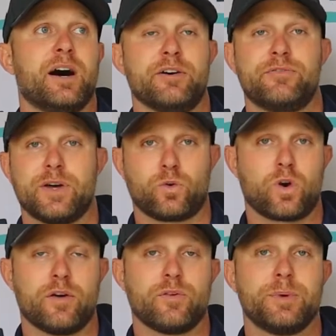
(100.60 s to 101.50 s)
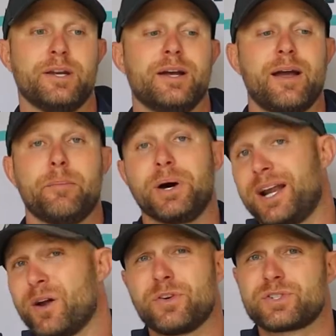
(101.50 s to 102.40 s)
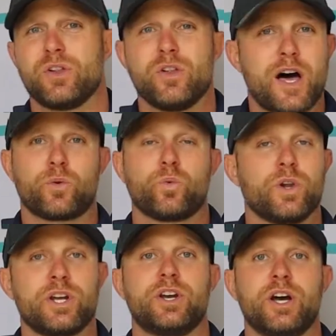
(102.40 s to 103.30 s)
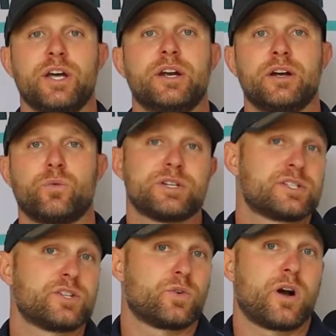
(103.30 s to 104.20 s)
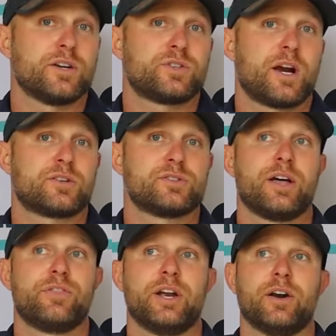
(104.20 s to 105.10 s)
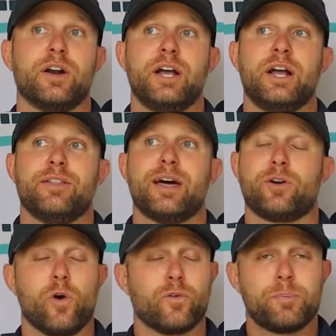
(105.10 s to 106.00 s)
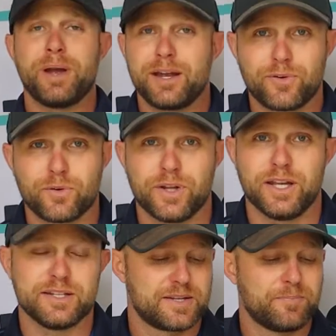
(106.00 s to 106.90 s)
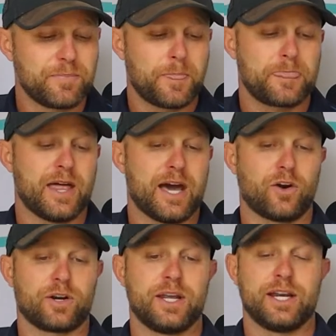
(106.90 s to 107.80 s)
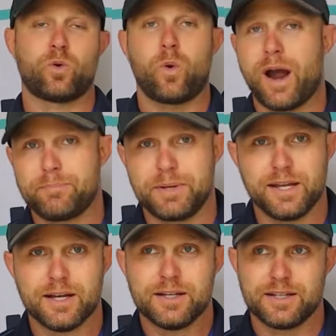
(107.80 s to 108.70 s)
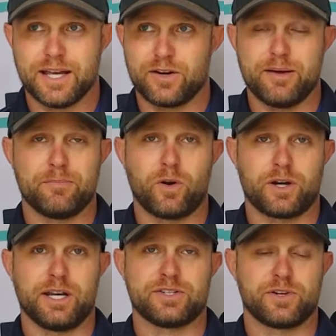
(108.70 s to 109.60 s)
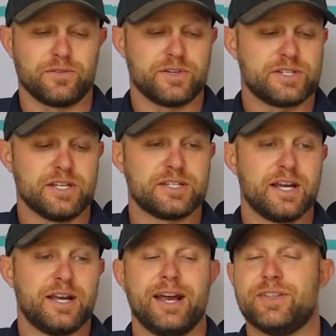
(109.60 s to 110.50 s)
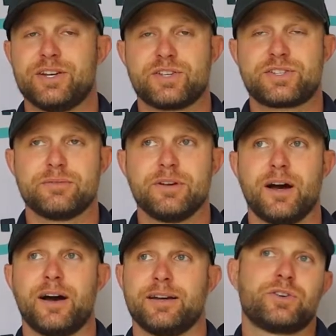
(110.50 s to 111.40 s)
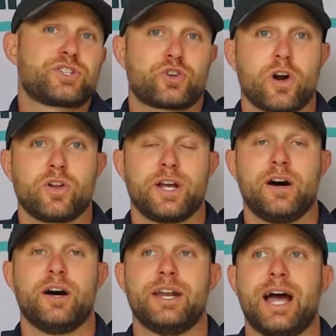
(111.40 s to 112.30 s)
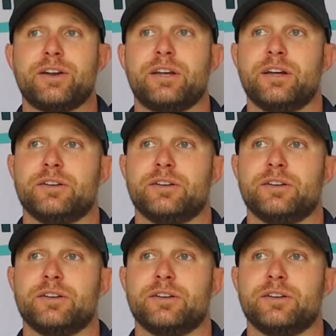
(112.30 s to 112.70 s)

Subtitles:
federal government. But I know there's a lot of really good residential contractors out there that are overpaying for leads, that are getting crappy internet marketing services, and you're just struggling on how to